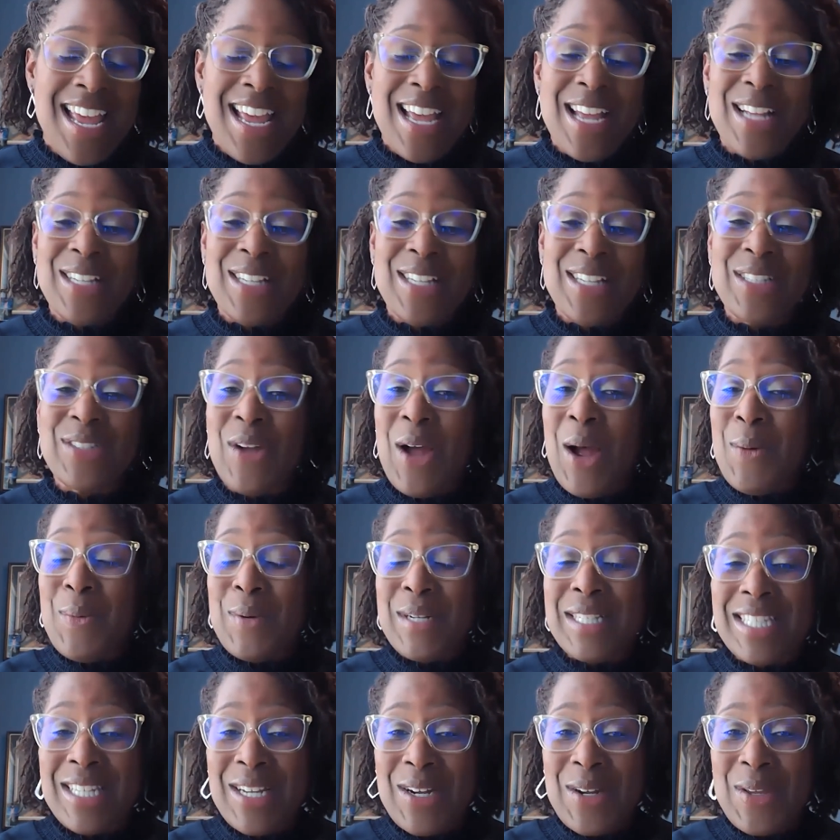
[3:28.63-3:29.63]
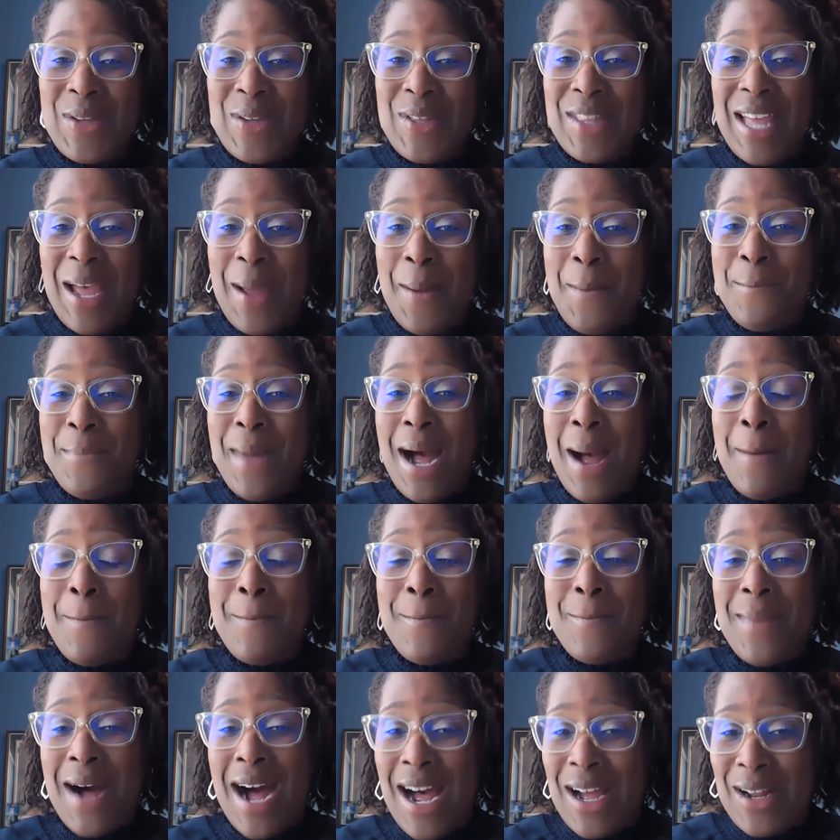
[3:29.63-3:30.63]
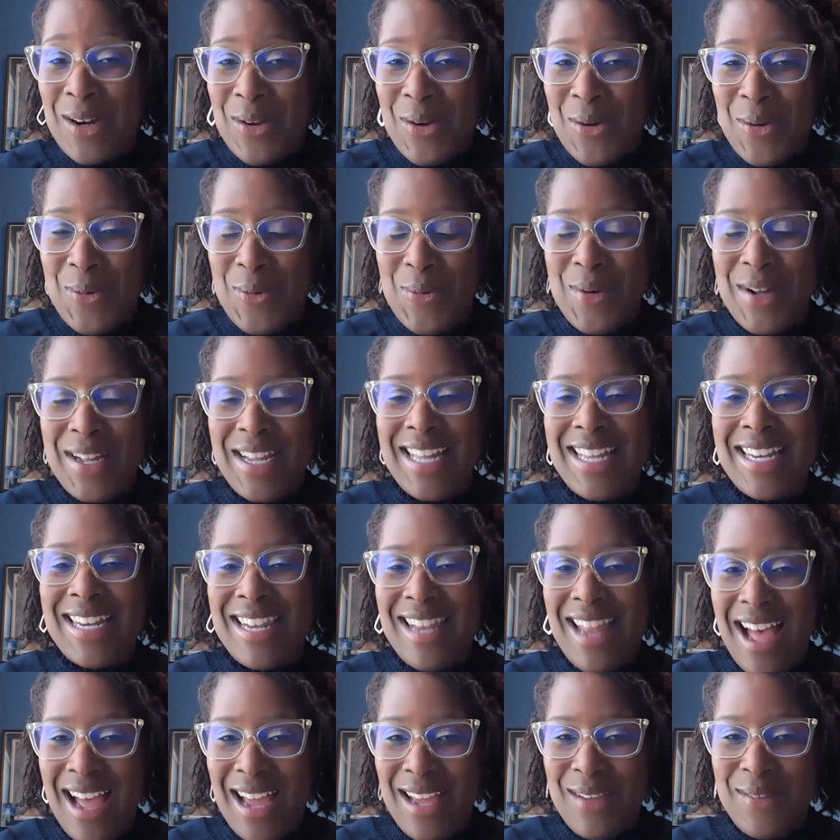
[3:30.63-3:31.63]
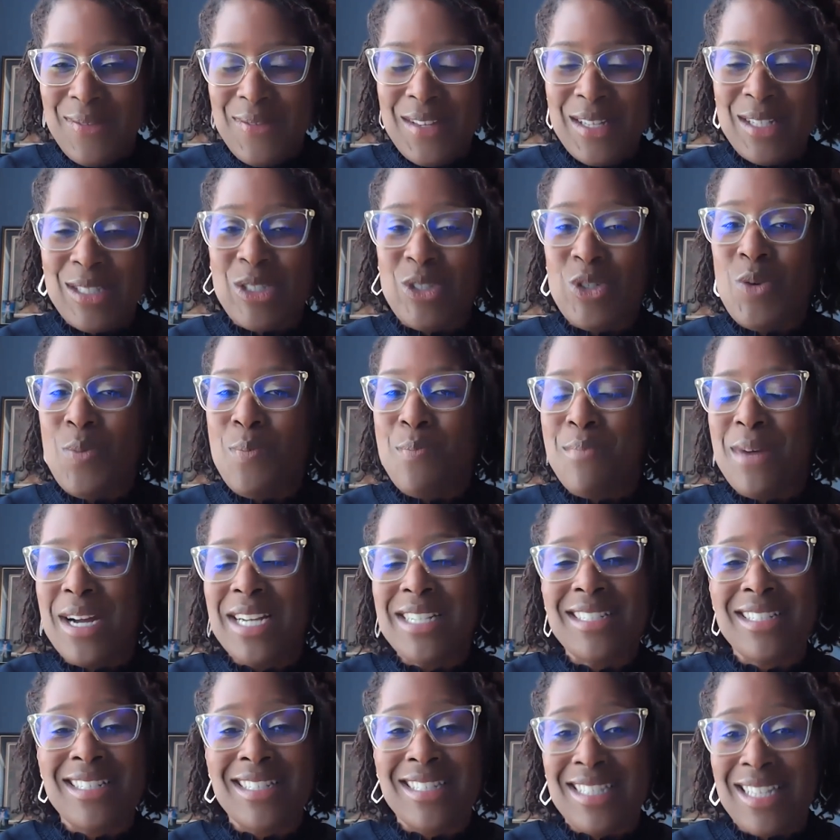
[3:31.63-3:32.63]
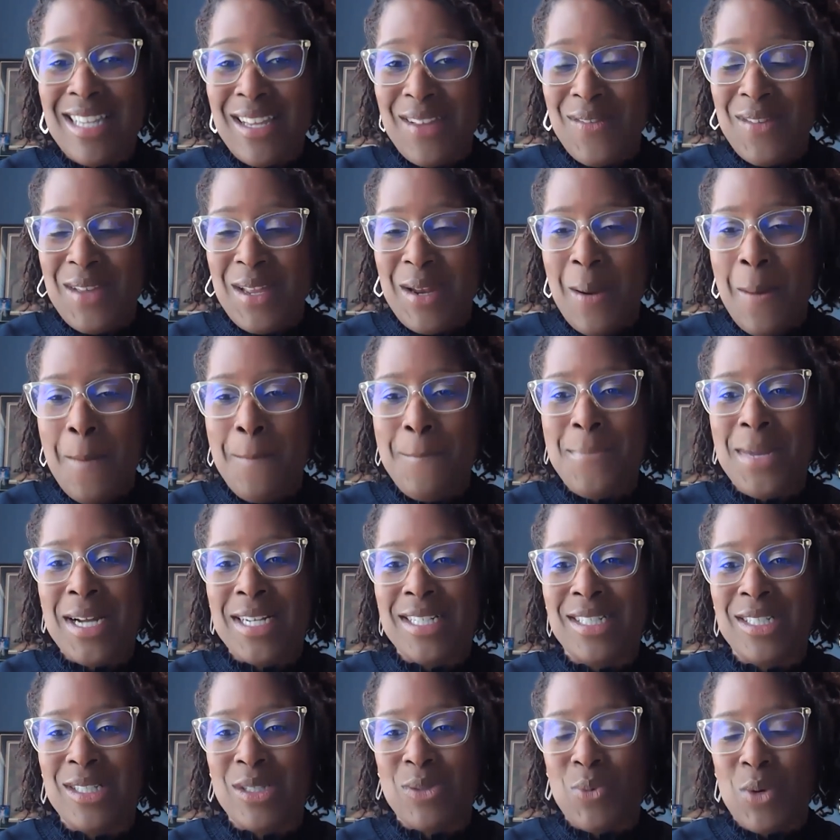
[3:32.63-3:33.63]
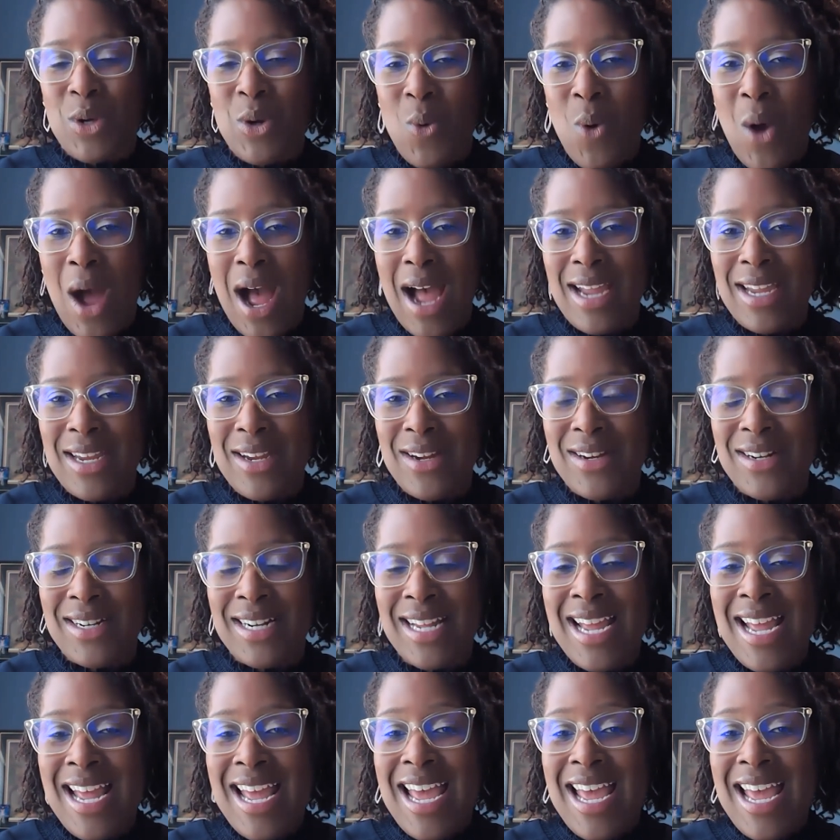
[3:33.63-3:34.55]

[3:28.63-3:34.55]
And so I would tell you that my motto in life is too much is given, much is required.